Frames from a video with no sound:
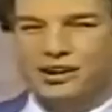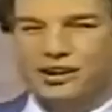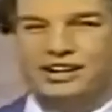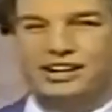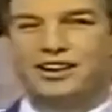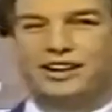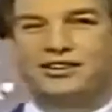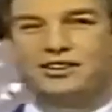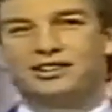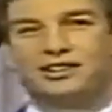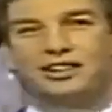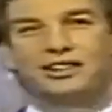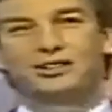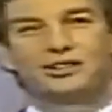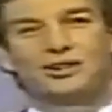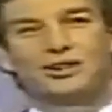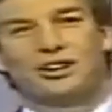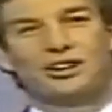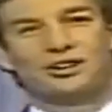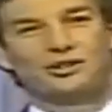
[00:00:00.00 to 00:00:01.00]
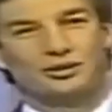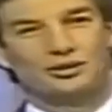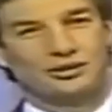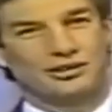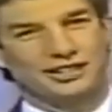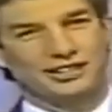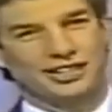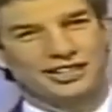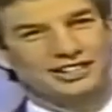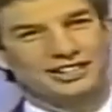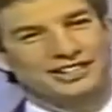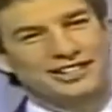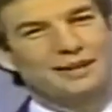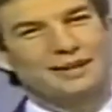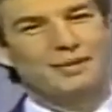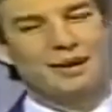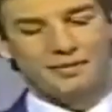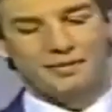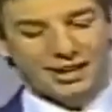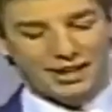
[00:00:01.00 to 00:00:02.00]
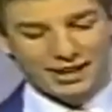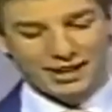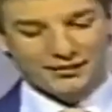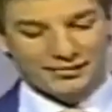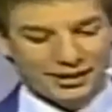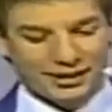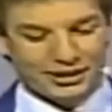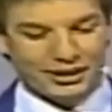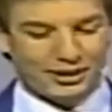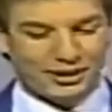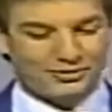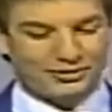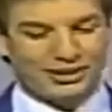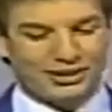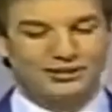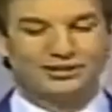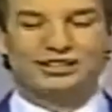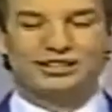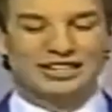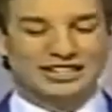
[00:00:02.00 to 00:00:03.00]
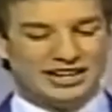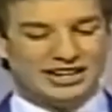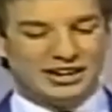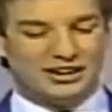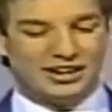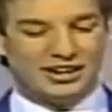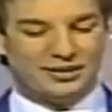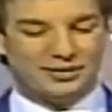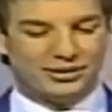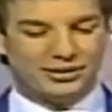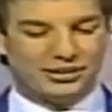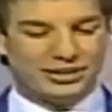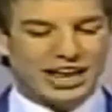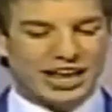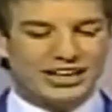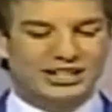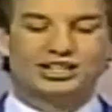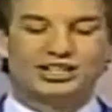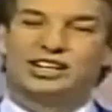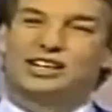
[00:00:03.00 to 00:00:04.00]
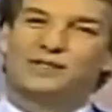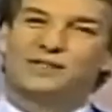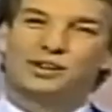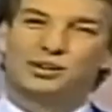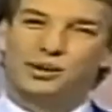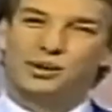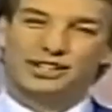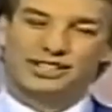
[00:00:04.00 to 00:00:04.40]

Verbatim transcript: twenty dollars, and let's talk to the team on my left. They call themselves the Daredevils, Steve and